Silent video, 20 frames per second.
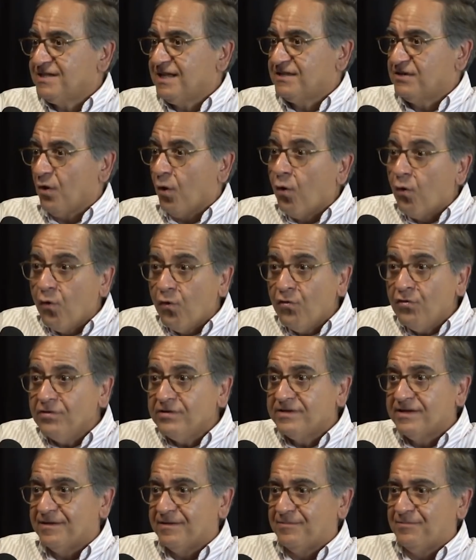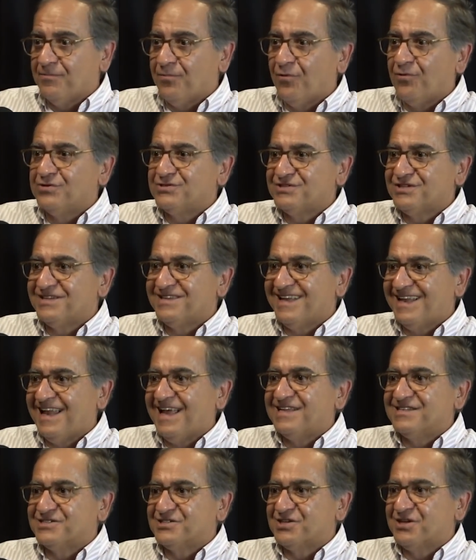that all the points in the
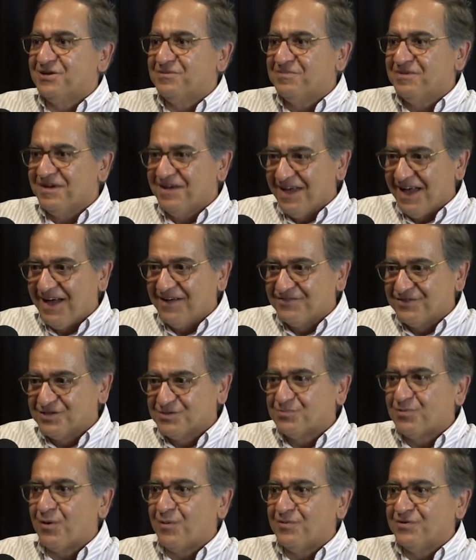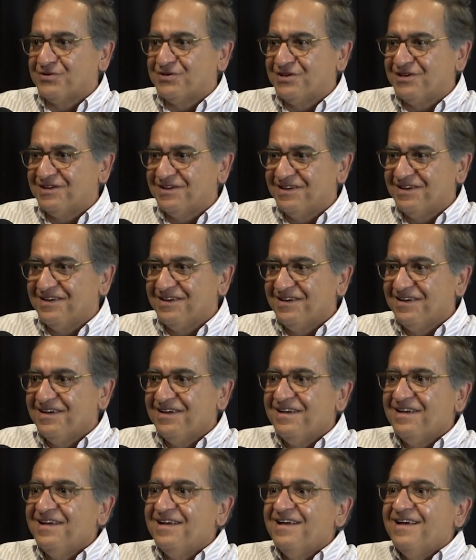landscape have this property.
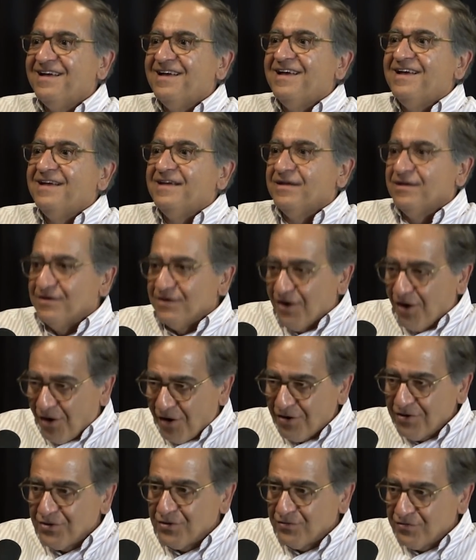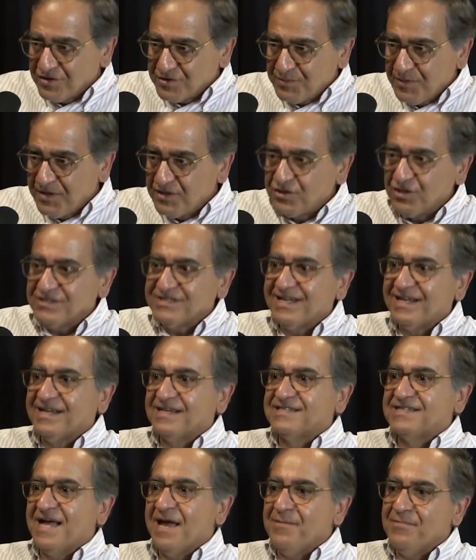Our universe being just an
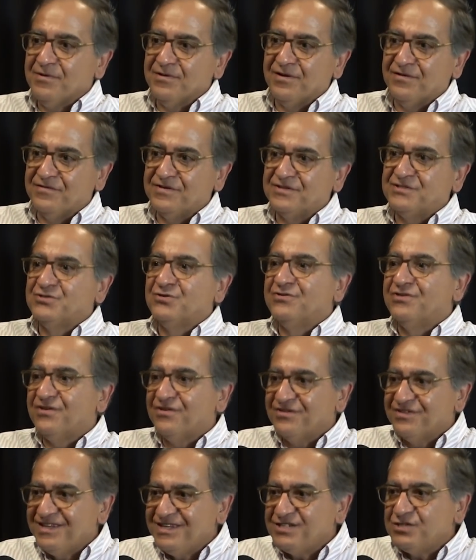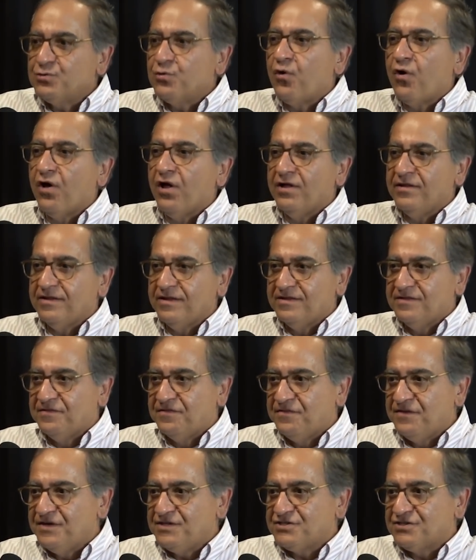example of it. So there are these qualitative
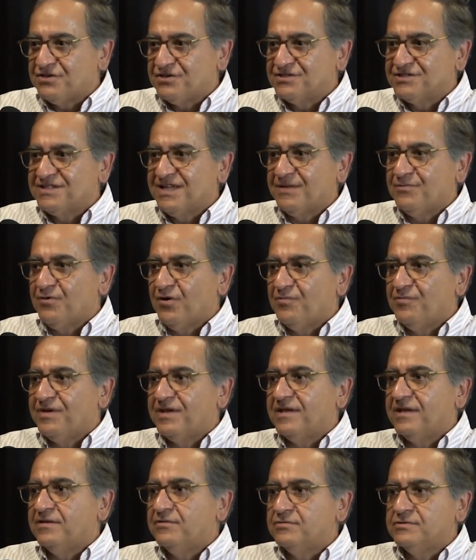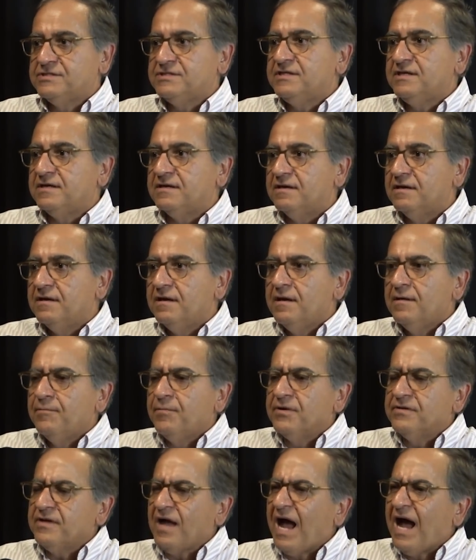features that we are beginning to see.
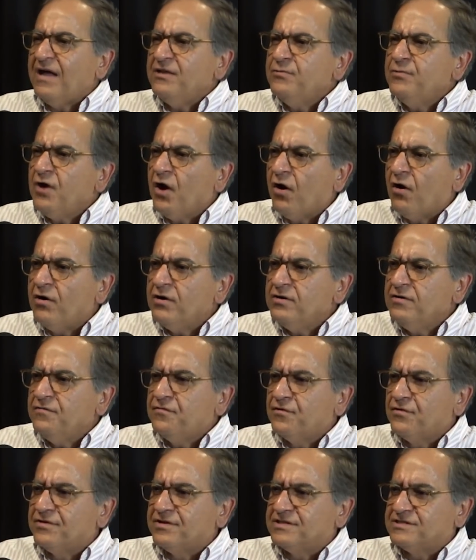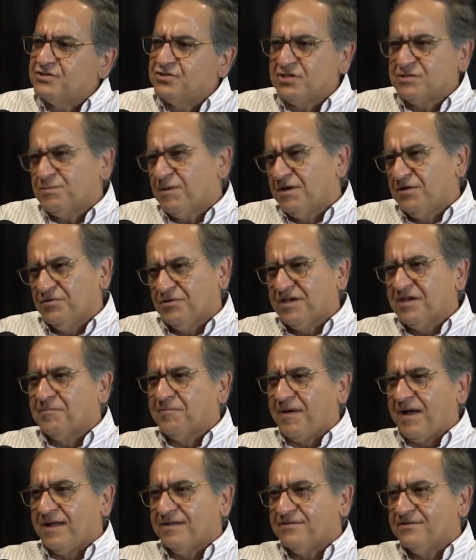But how do we argue for this? Just by looking
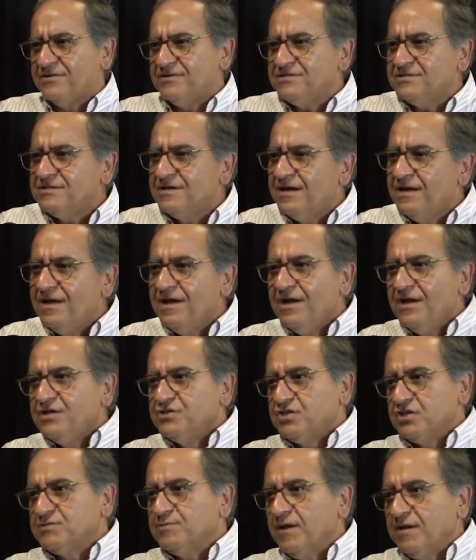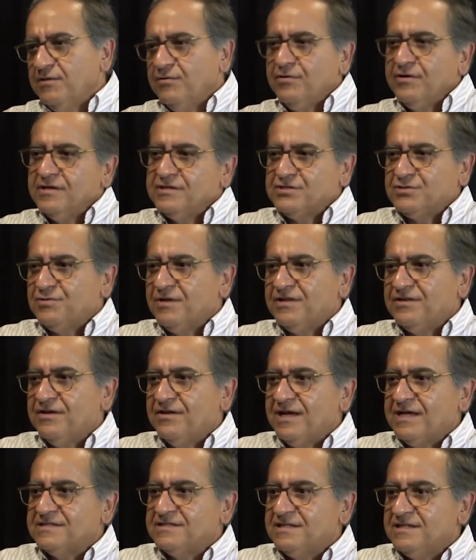patterns? Just by looking string
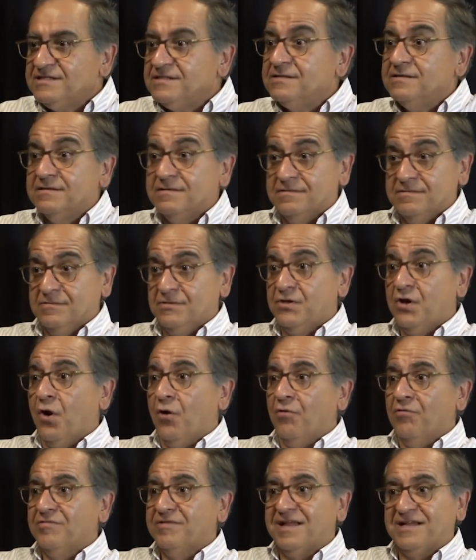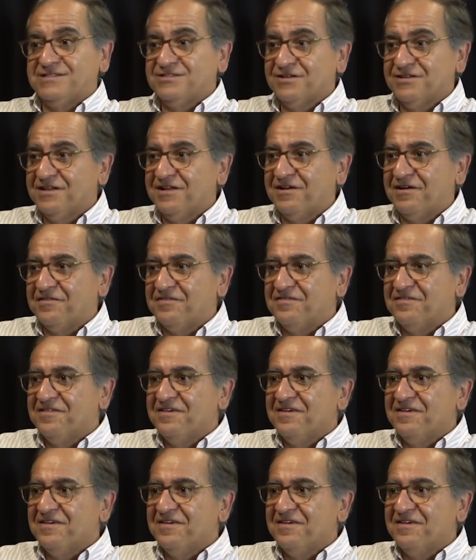theory has this? No, that's not enough.